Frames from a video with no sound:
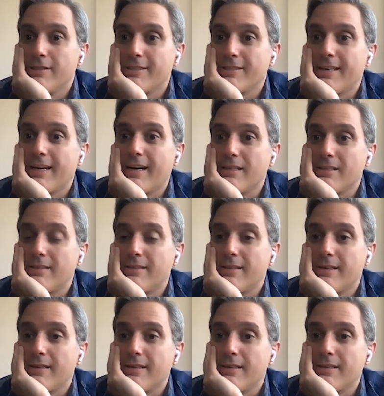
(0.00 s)
I just got
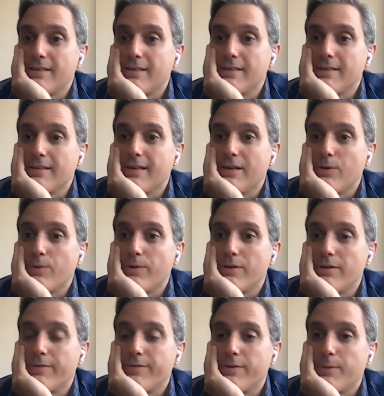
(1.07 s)

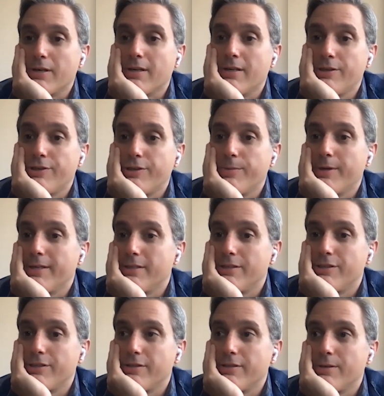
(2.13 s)
word from our country
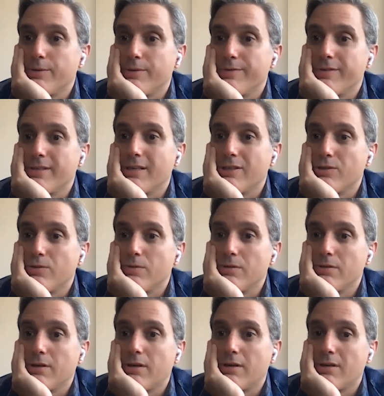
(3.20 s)
manager that we've
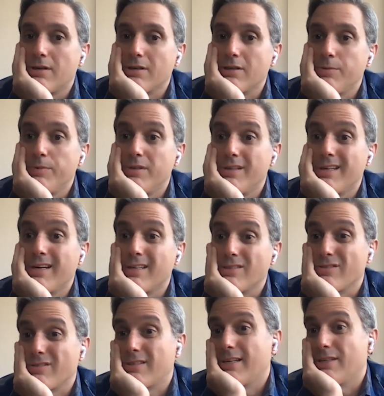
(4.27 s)
scheduled our community
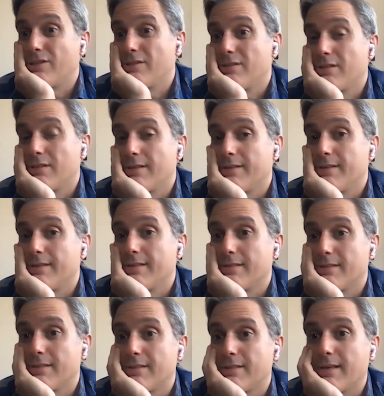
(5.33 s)
consultations on
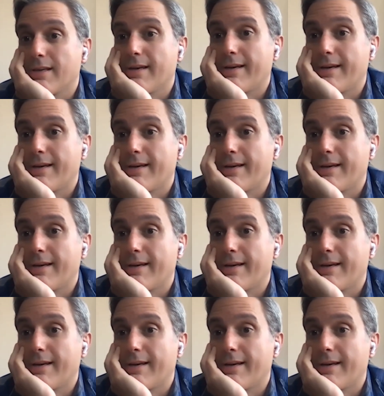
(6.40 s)
this.